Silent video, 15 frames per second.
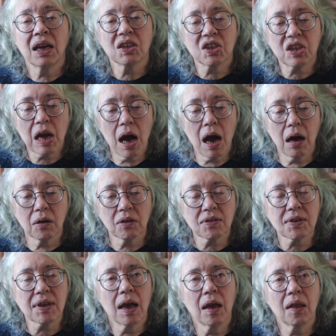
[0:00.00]

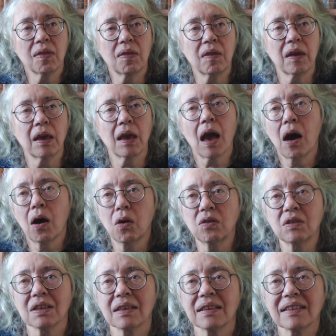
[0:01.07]
Charles, the
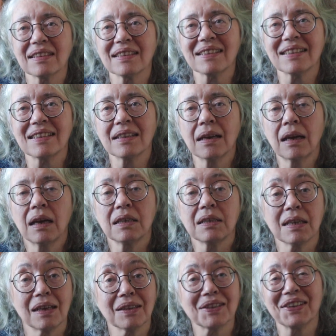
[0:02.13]
eldest,
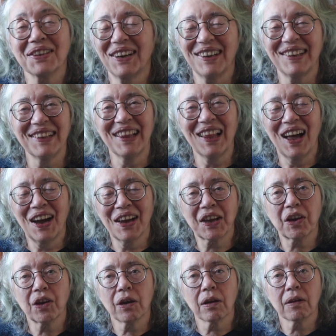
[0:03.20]
does not
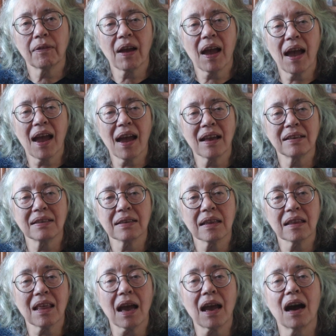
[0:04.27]
like her, and
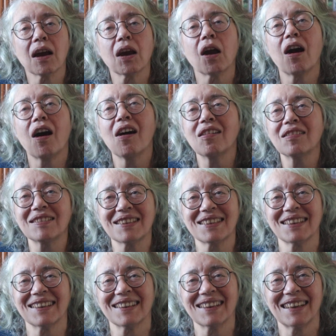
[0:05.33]
they are
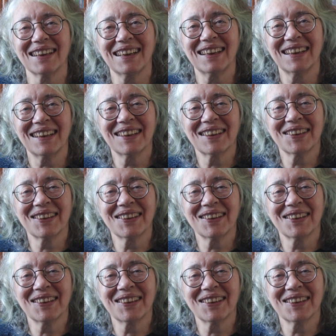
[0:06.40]
constantly